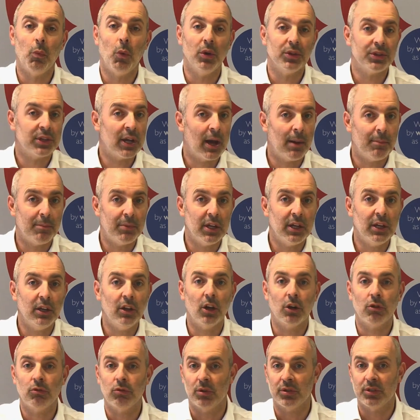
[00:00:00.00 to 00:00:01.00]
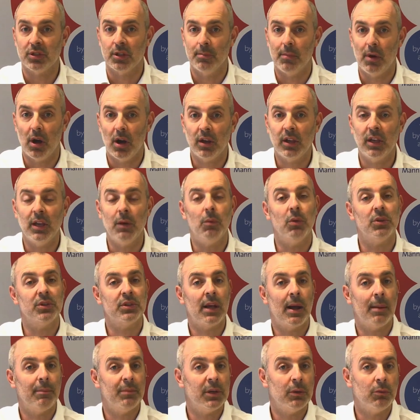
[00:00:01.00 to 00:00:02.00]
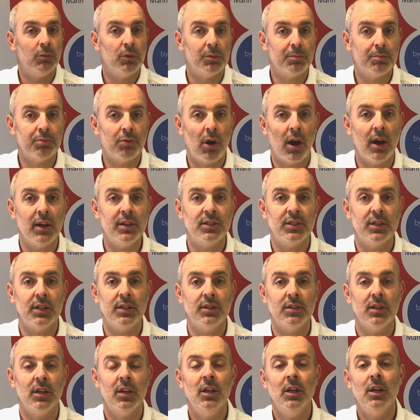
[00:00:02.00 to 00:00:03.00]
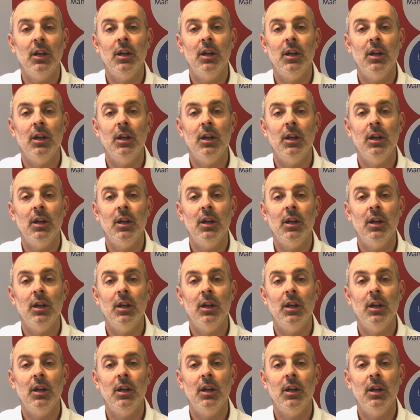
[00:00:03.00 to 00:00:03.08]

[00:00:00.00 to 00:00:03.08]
what's happening across the market, what's happening with prices.